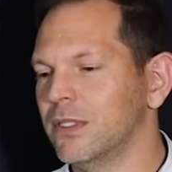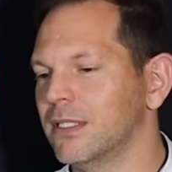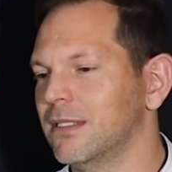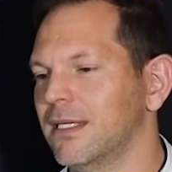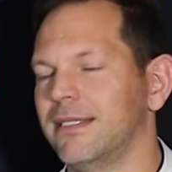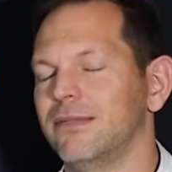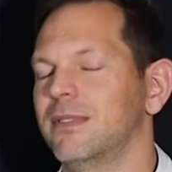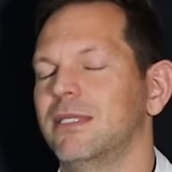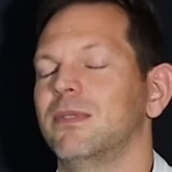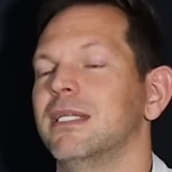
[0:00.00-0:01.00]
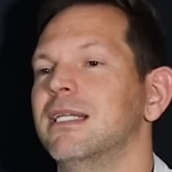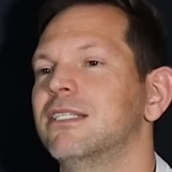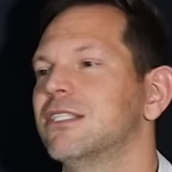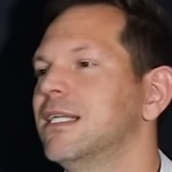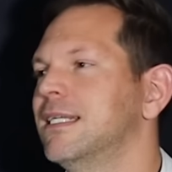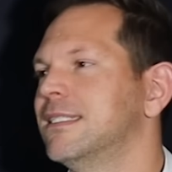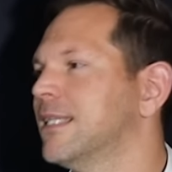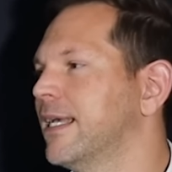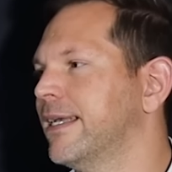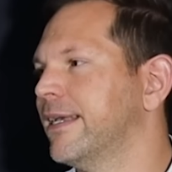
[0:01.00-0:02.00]
will literally
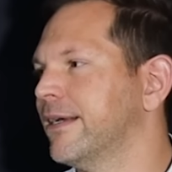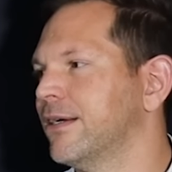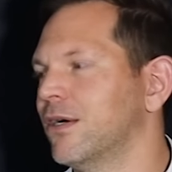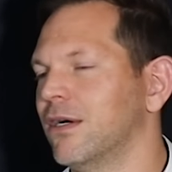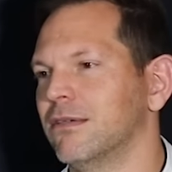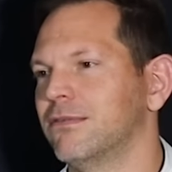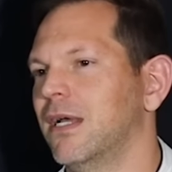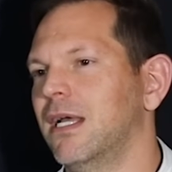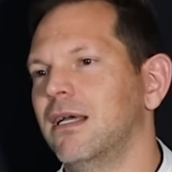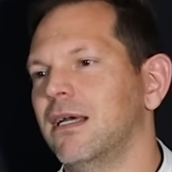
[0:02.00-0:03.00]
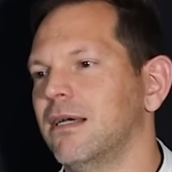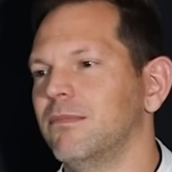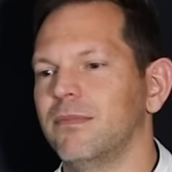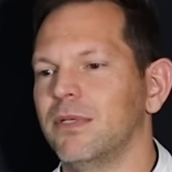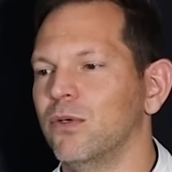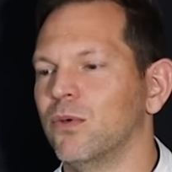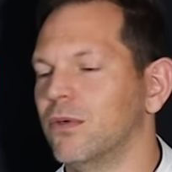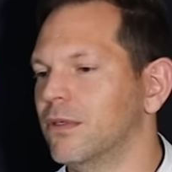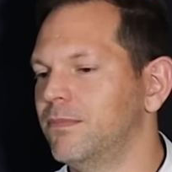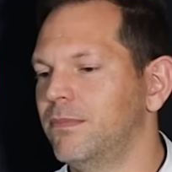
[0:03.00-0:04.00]
take care of
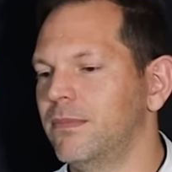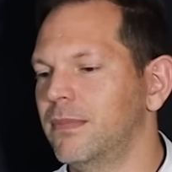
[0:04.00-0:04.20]
your,